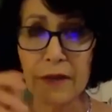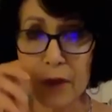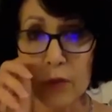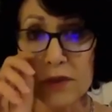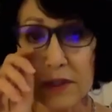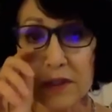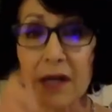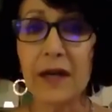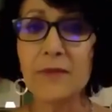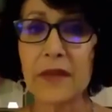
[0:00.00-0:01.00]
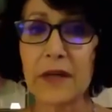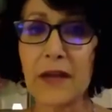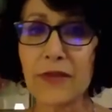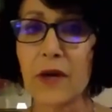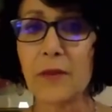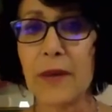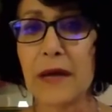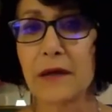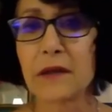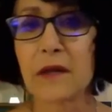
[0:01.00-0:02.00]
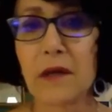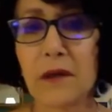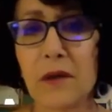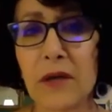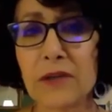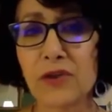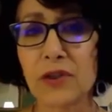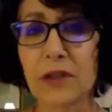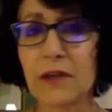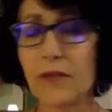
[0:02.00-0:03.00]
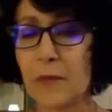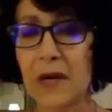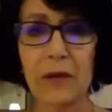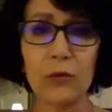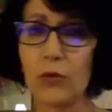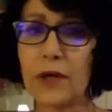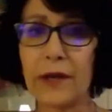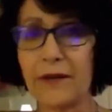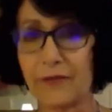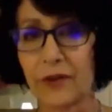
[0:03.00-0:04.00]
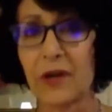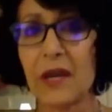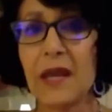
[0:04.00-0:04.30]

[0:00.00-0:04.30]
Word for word: There was a time that I thought back and thought, oh, I used to love my whatever.